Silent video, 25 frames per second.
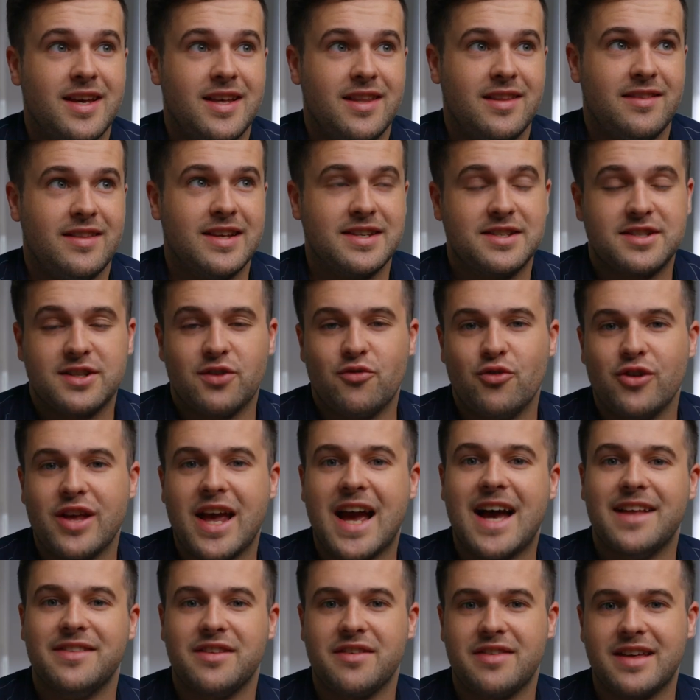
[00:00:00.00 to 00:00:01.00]
this is a really
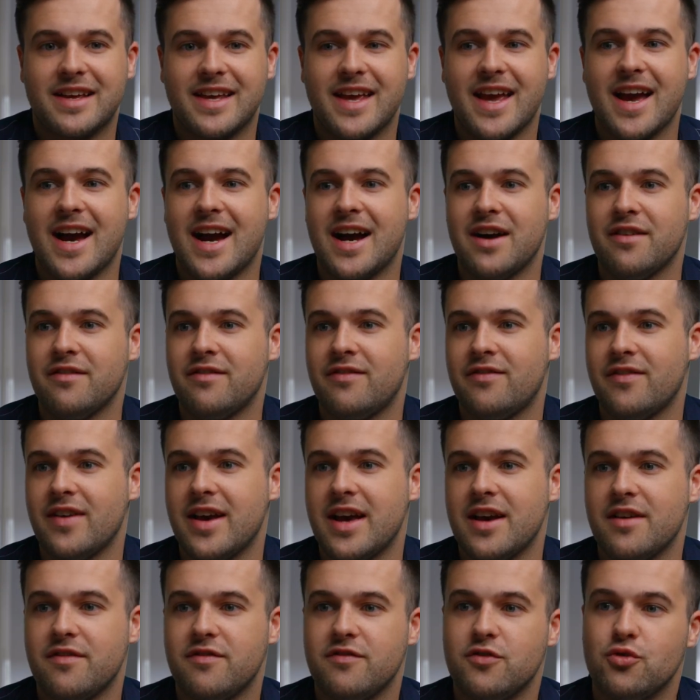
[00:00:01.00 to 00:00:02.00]
handy thing to have
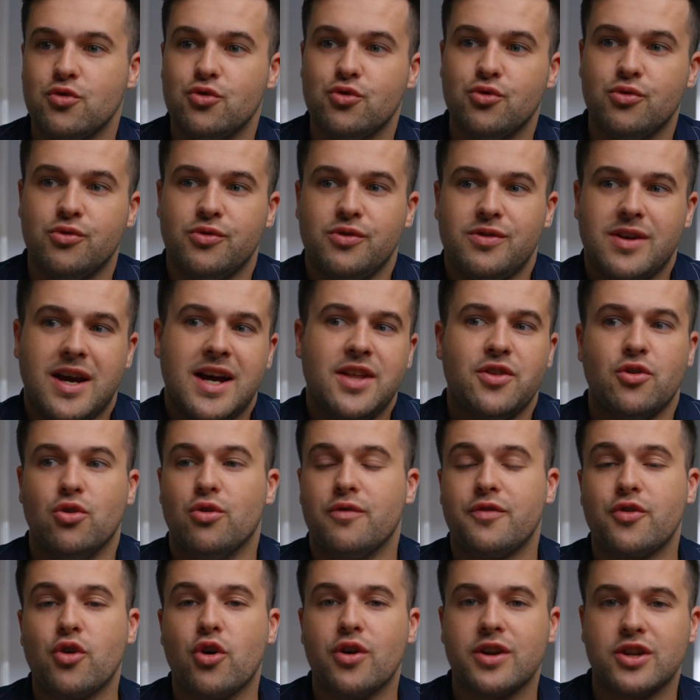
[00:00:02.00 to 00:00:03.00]
if you, I don't know,
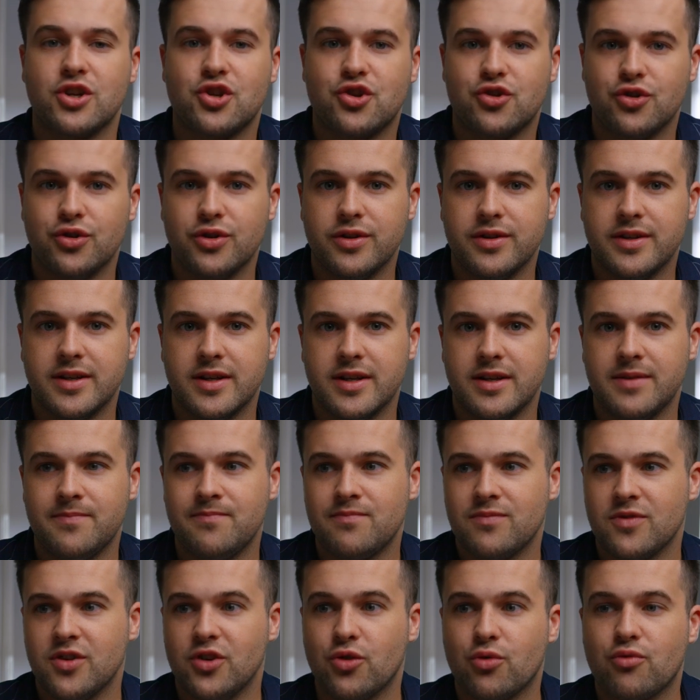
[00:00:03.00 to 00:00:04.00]
if you're on a shoot that
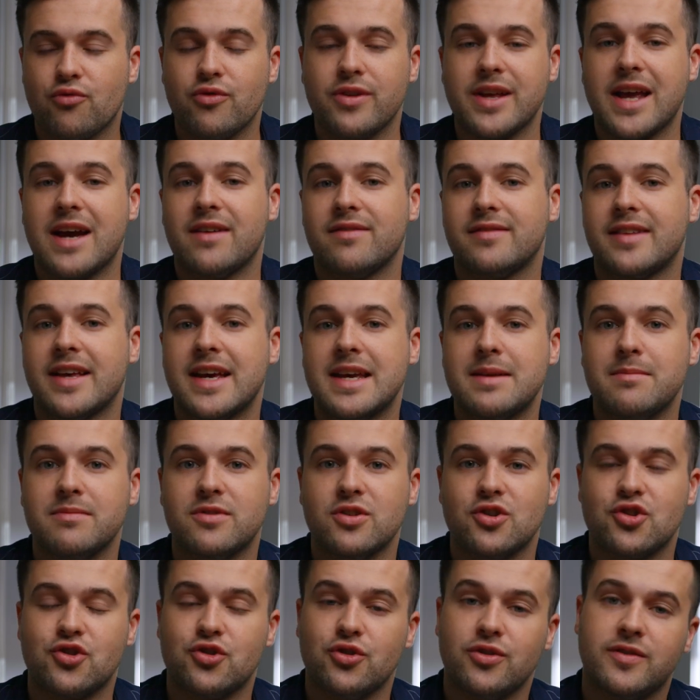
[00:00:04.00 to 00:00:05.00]
you don't really have time
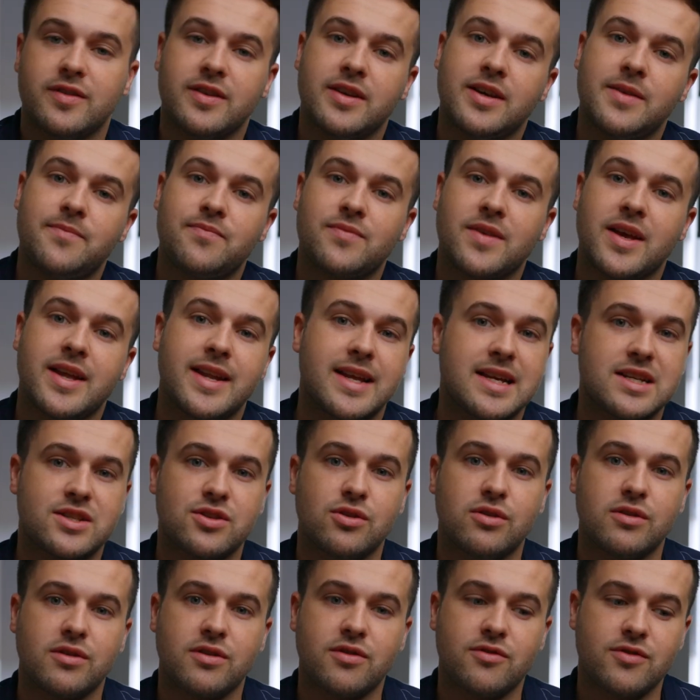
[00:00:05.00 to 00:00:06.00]
to shoot it in
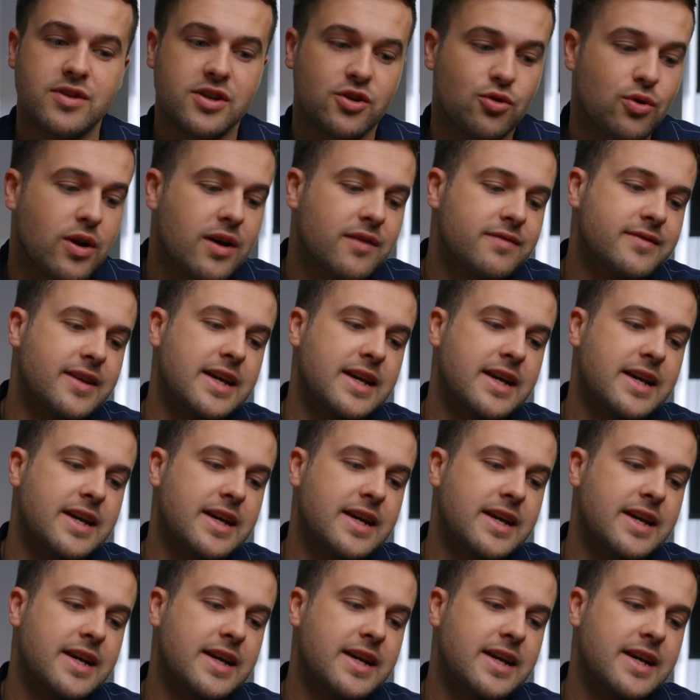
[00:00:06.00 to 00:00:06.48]
S-Log3, you don't have